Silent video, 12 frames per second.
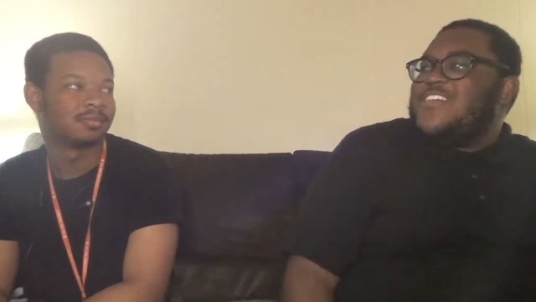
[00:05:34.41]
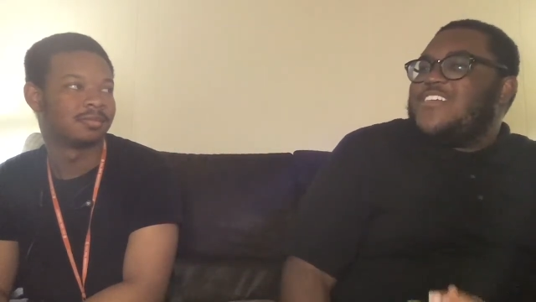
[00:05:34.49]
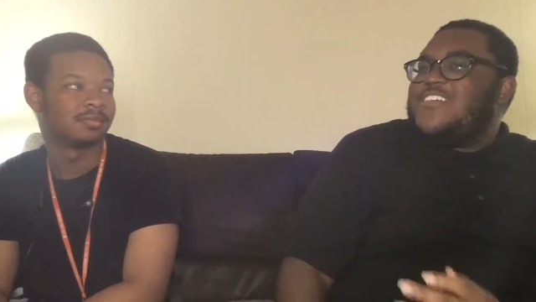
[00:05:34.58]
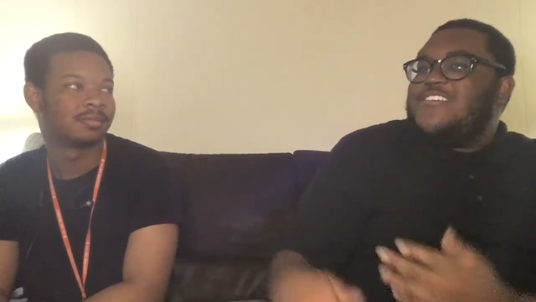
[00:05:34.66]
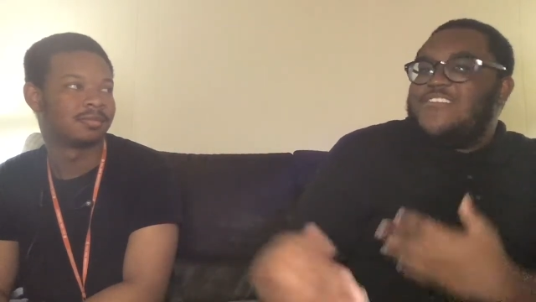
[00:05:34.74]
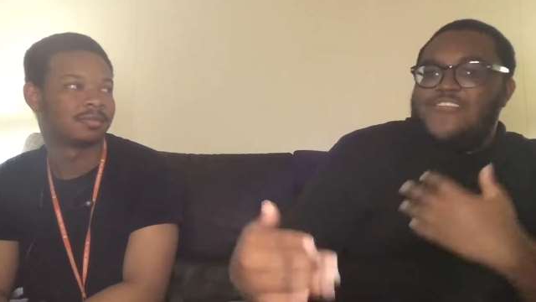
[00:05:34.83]

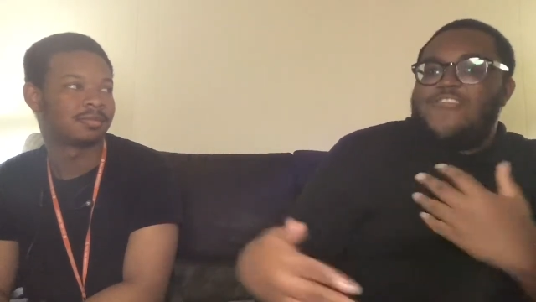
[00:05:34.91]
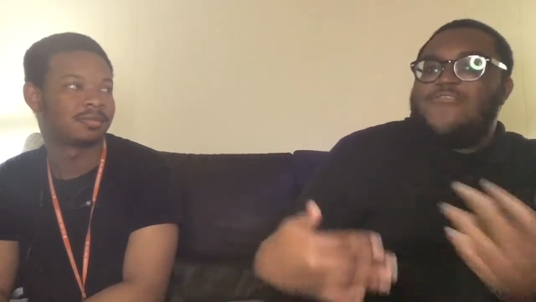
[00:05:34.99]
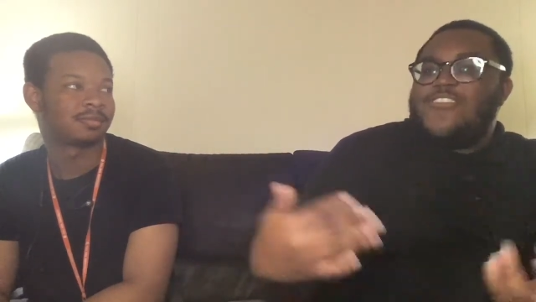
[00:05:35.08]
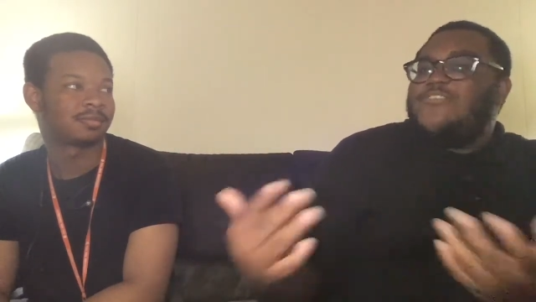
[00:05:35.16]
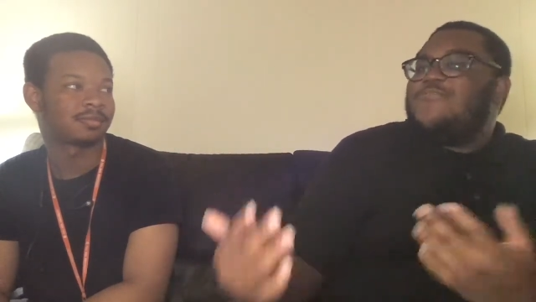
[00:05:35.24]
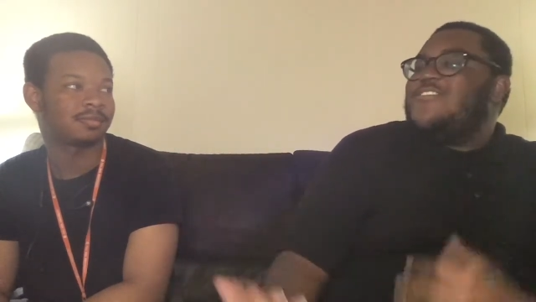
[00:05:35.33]
Speaker 1: it, you know,
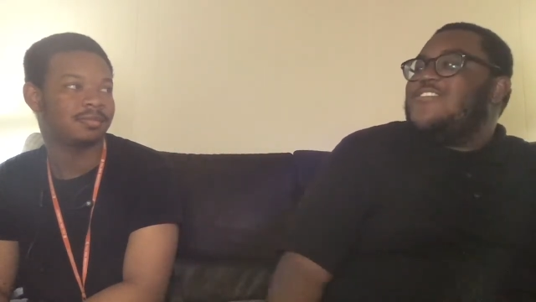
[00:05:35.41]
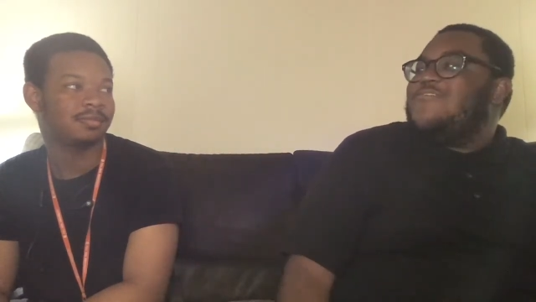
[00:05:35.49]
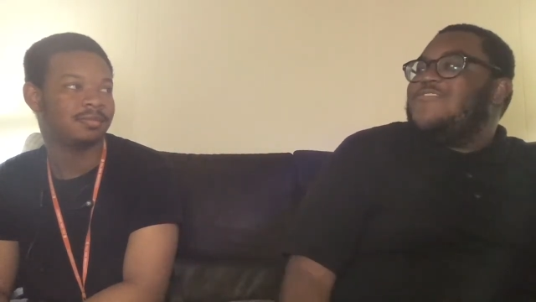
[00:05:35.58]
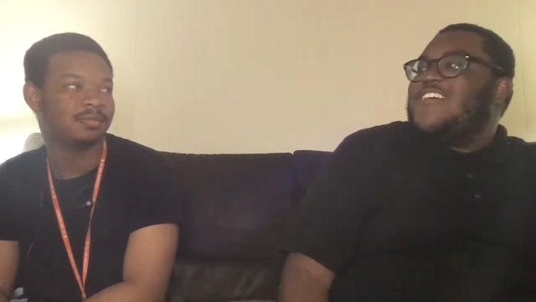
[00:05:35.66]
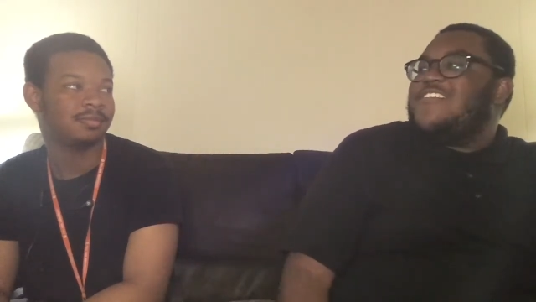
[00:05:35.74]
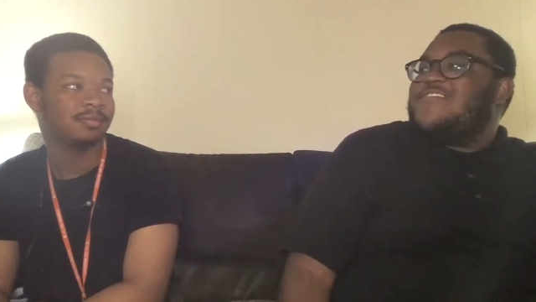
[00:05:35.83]
here in the
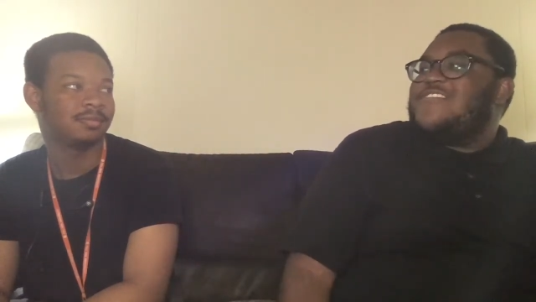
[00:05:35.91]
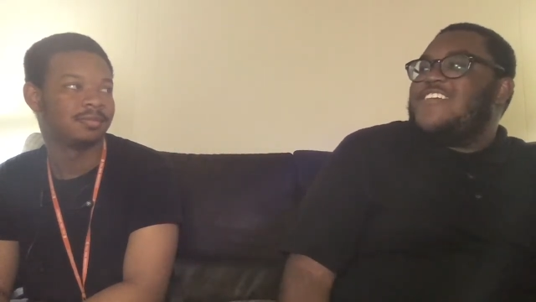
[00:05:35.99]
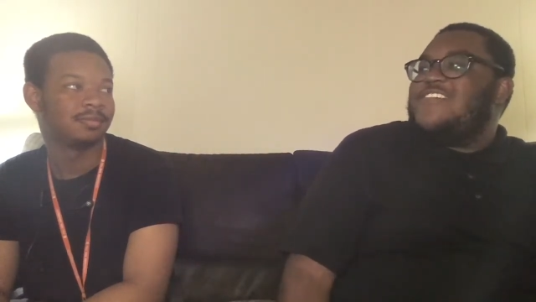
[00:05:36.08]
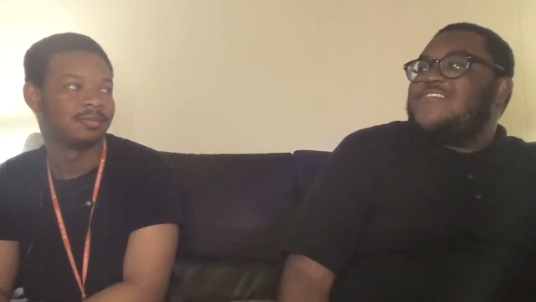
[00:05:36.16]
United States.